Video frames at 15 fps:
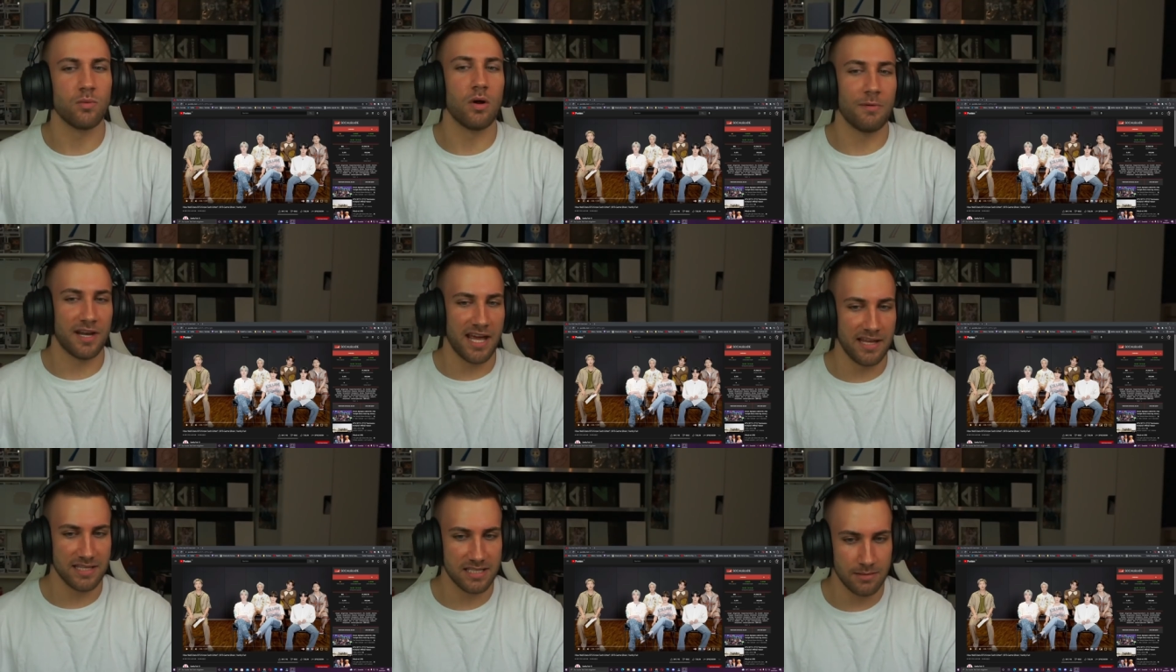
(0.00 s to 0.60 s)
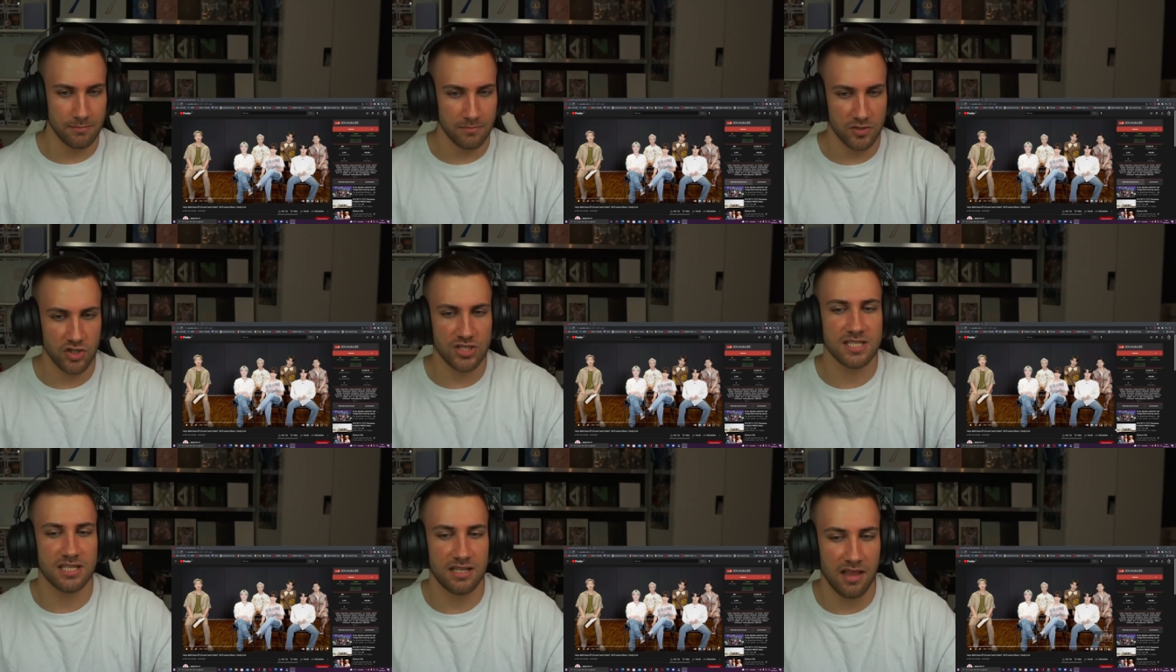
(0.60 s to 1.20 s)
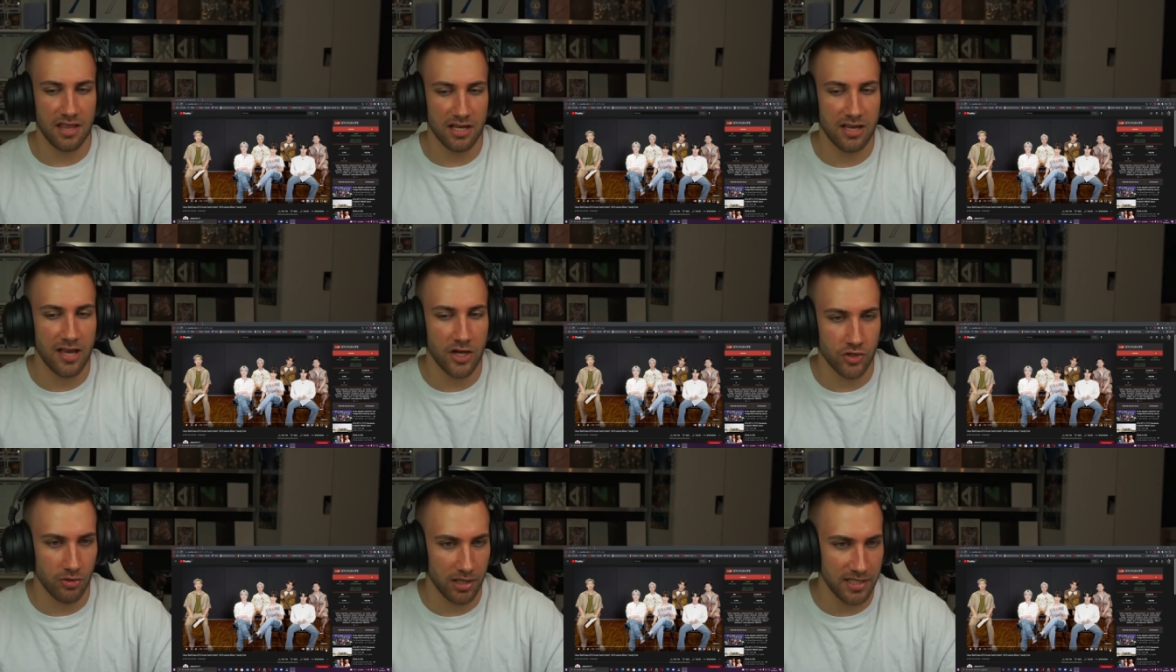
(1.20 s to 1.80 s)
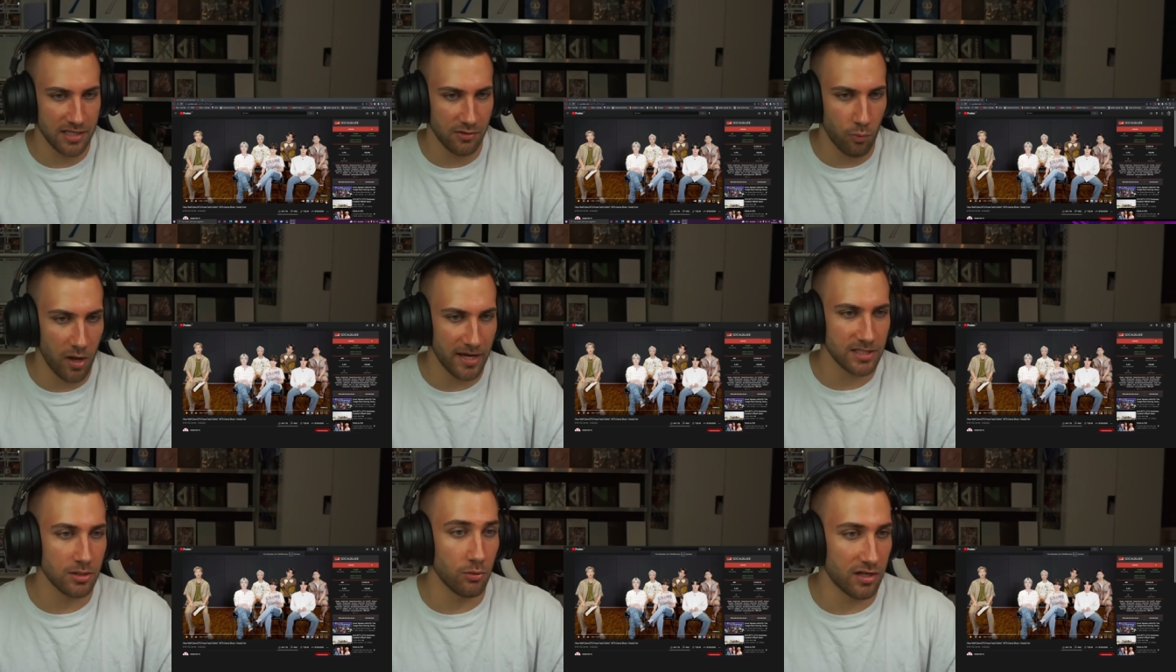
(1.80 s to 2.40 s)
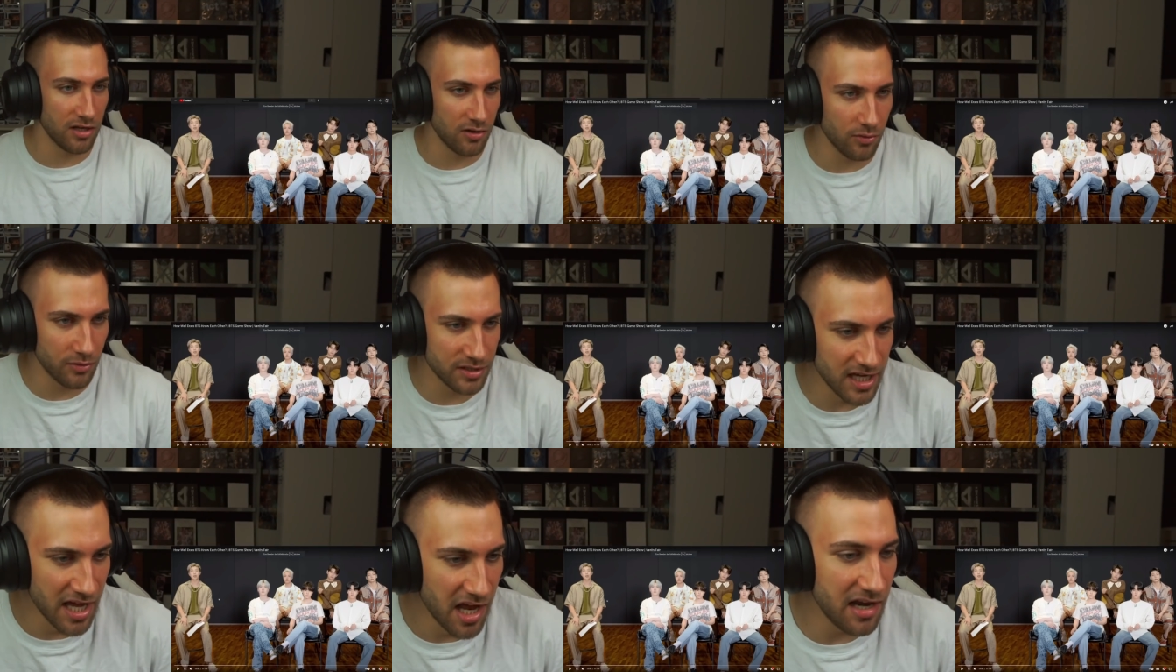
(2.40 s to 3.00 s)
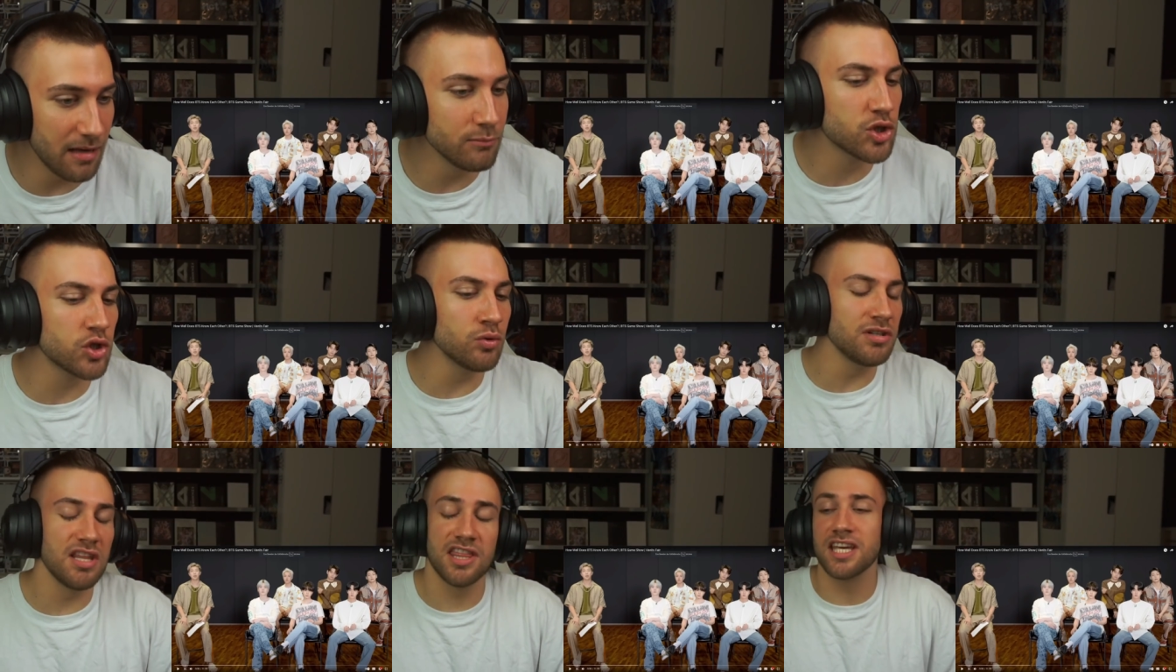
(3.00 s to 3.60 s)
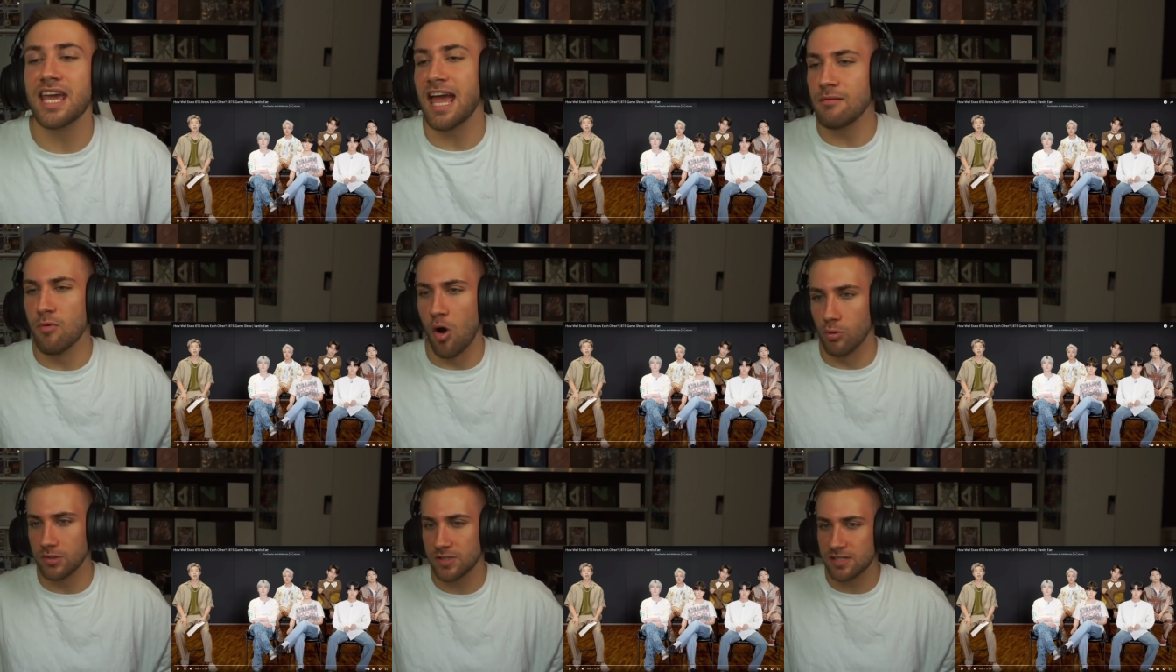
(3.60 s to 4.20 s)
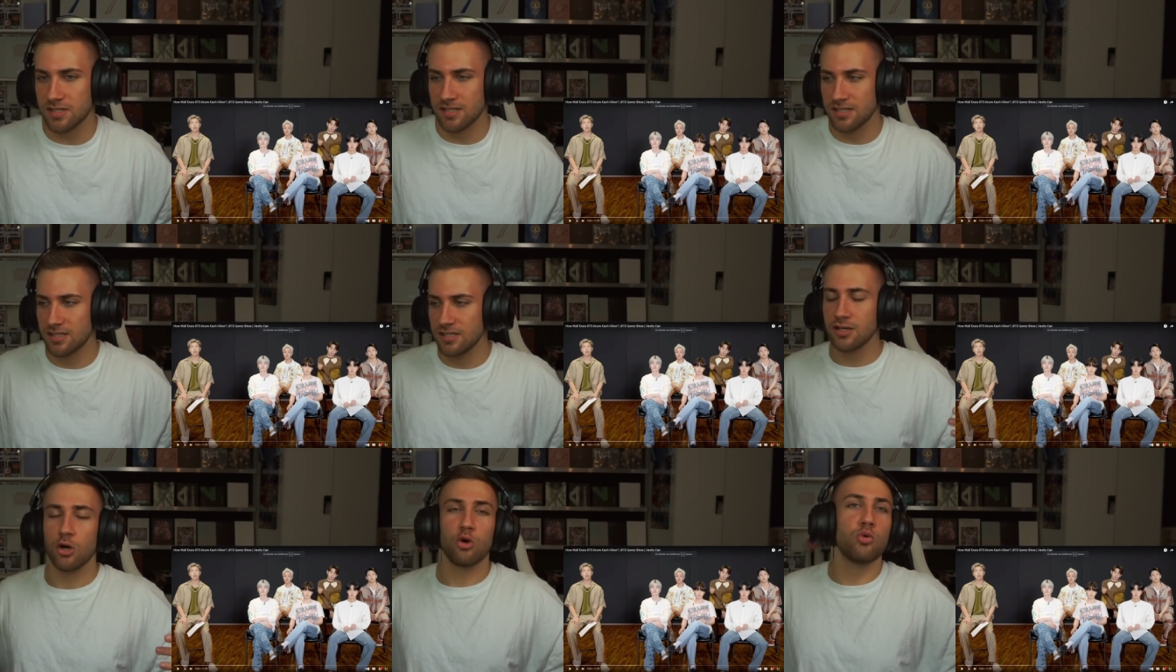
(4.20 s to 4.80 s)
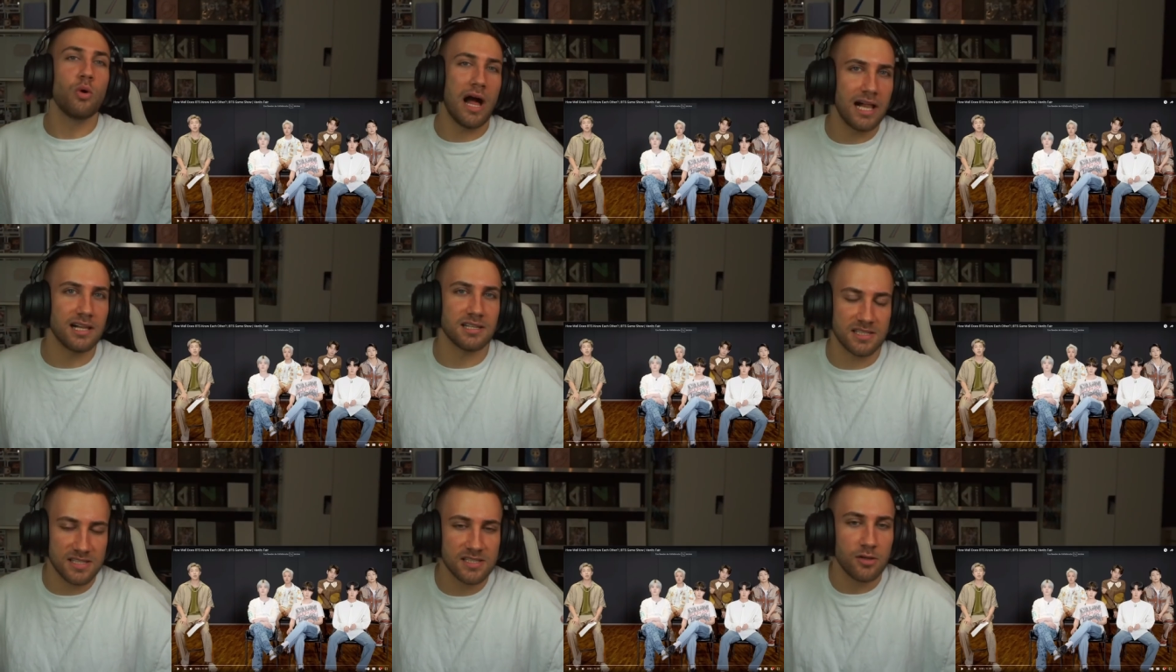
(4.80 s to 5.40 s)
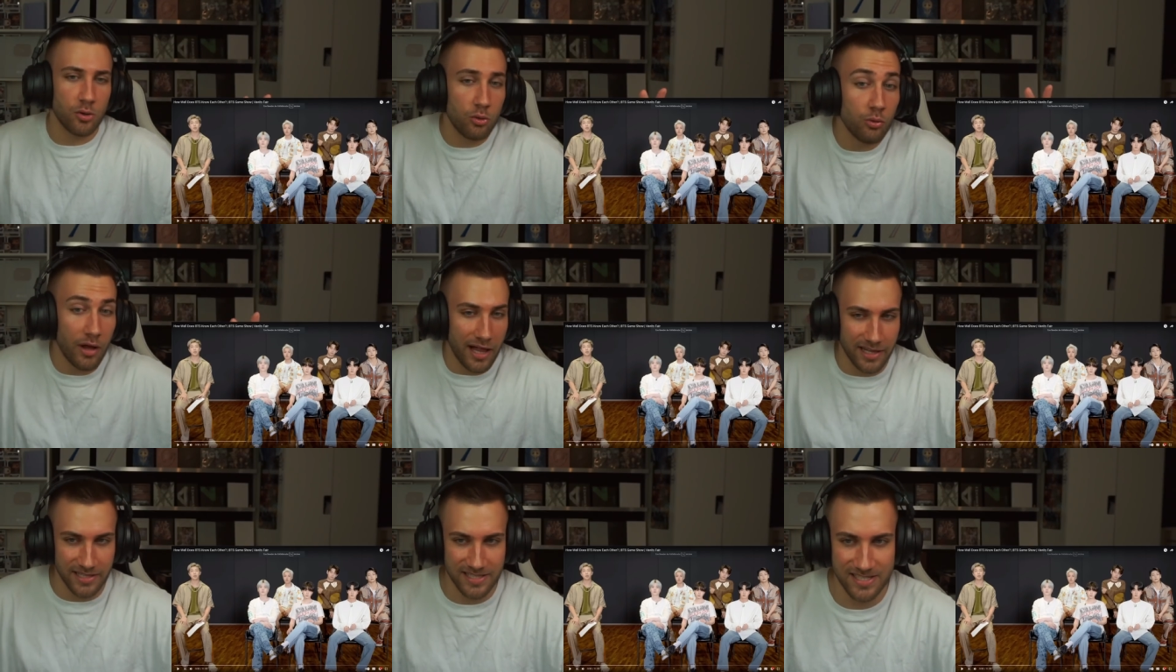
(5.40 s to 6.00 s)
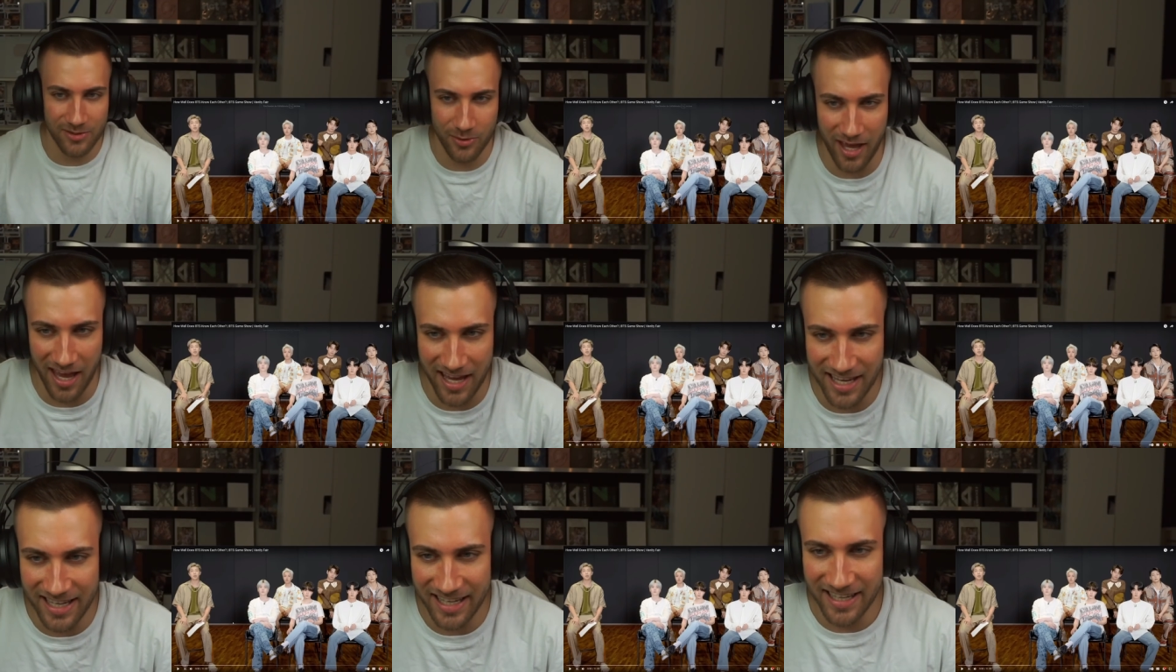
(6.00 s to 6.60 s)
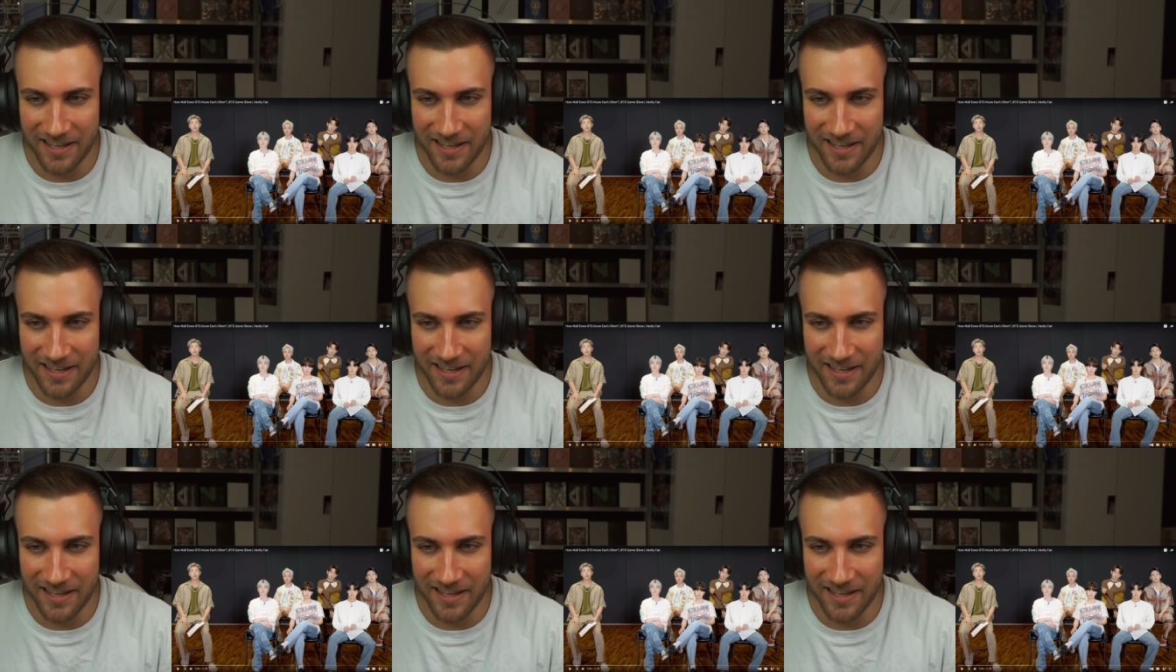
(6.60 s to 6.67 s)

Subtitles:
Worldwide Handsome, just sitting there casually in white, looking good. Namjoon, the game host. Who else? Who else, okay?